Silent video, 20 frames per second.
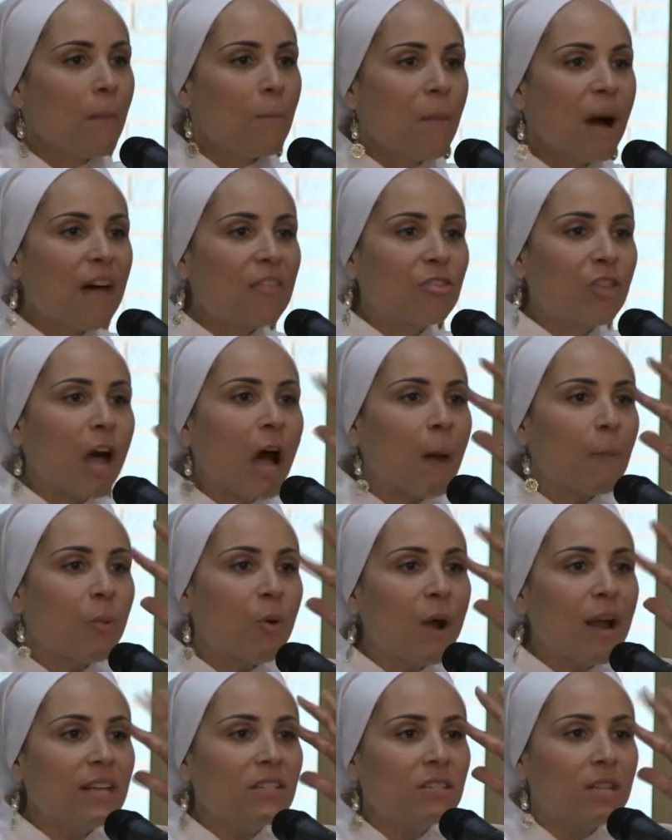My thought
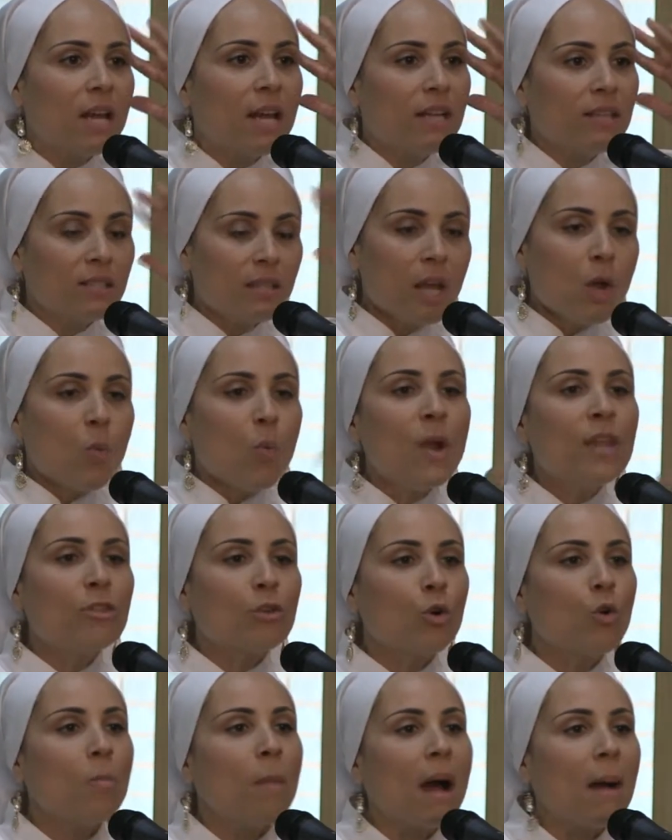process went
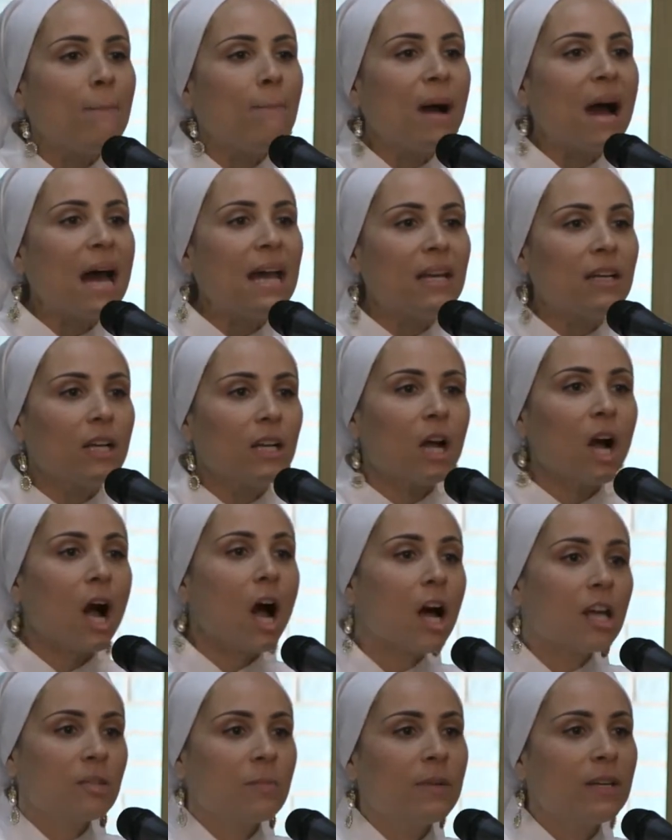through my body to
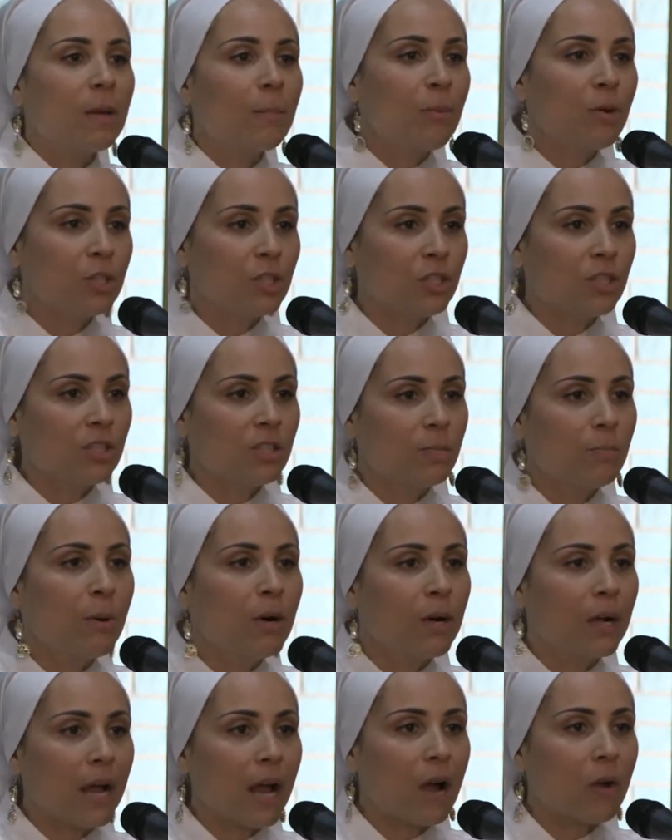cause me to push this
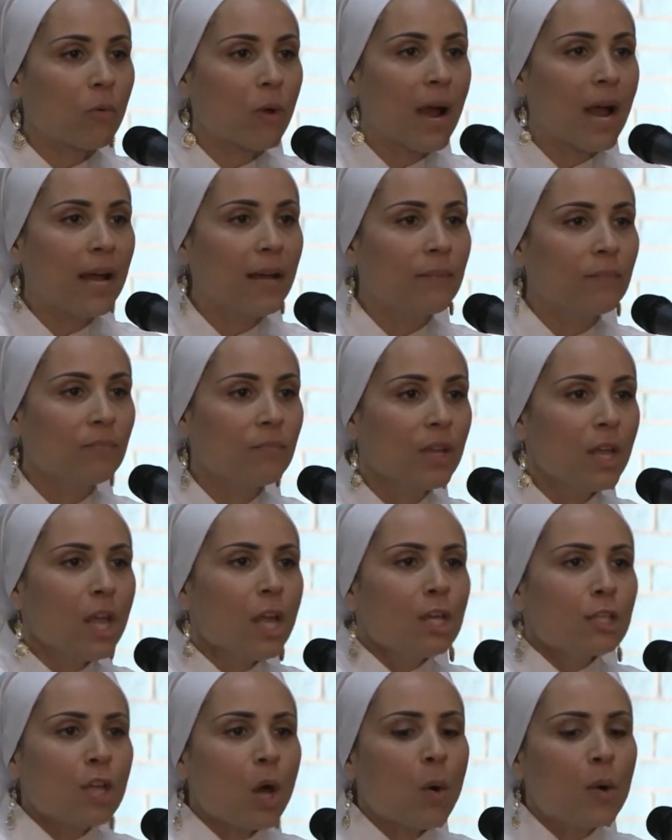book out, right?
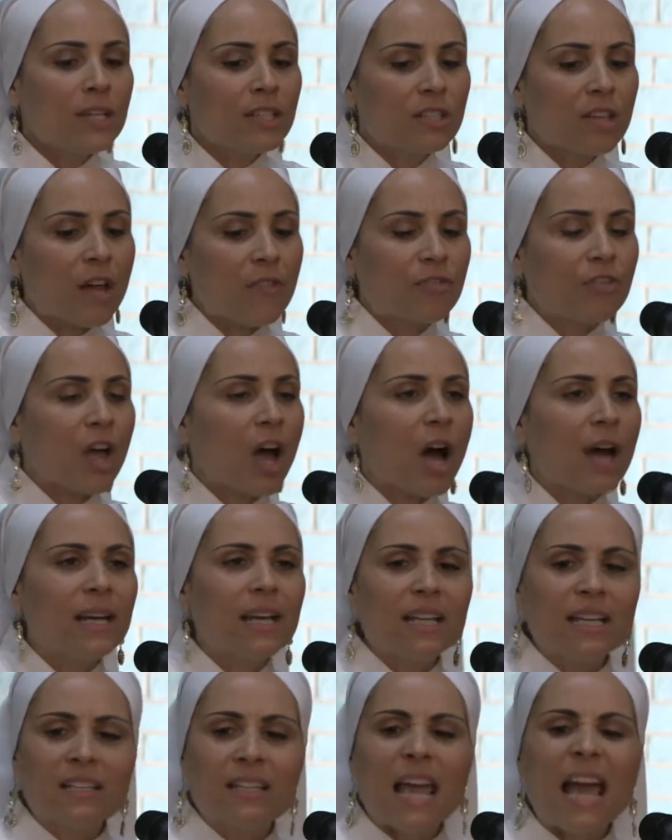So it's our thought,
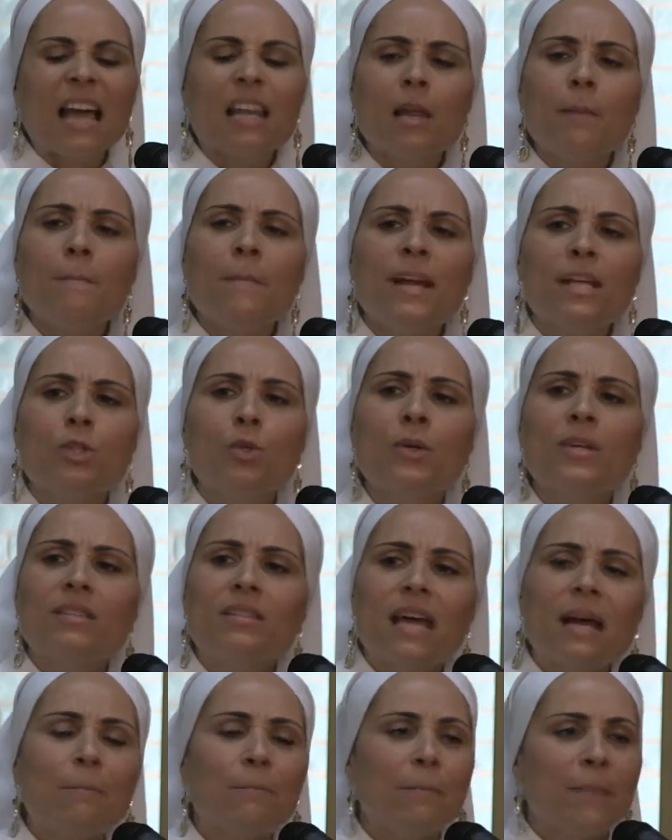and as elementary as
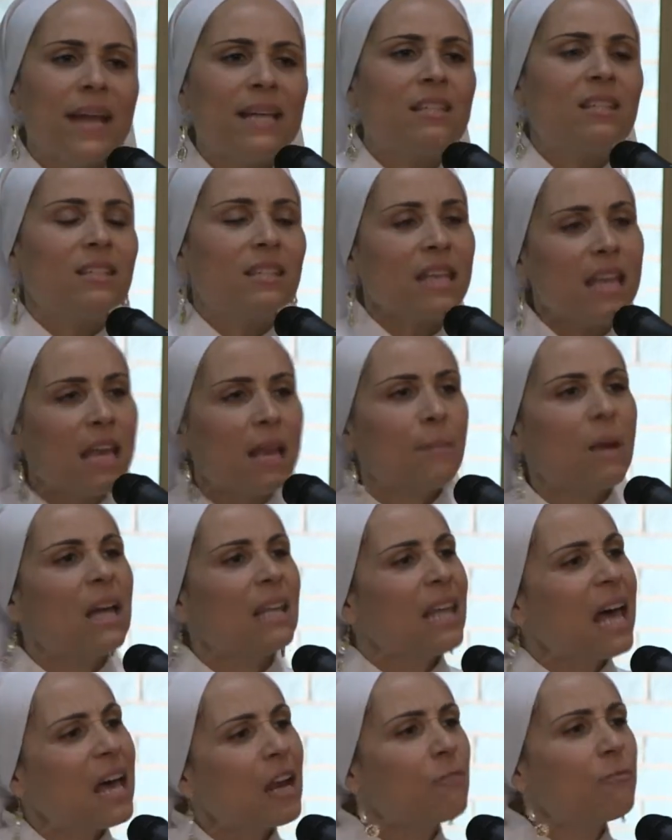that may seem, a
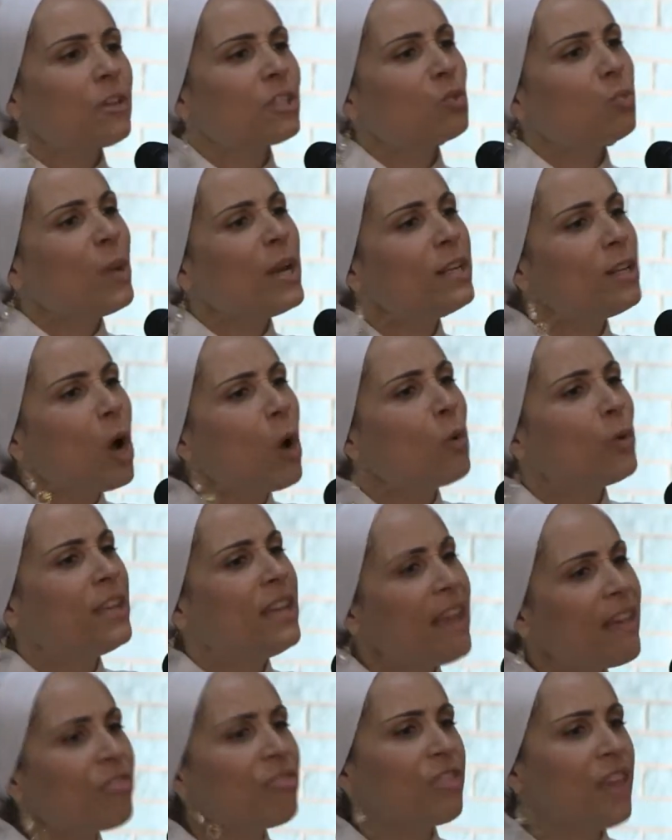lot of us, we don't
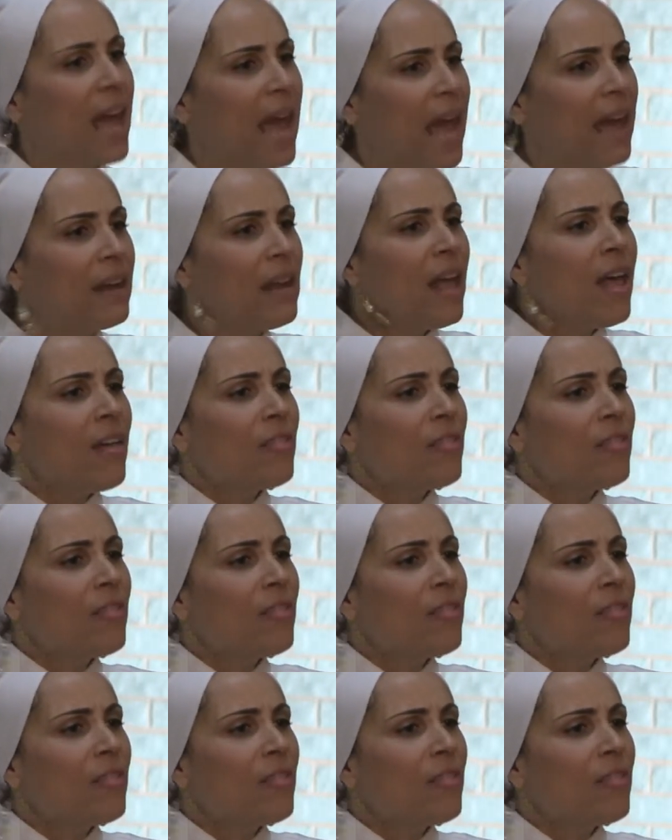get that.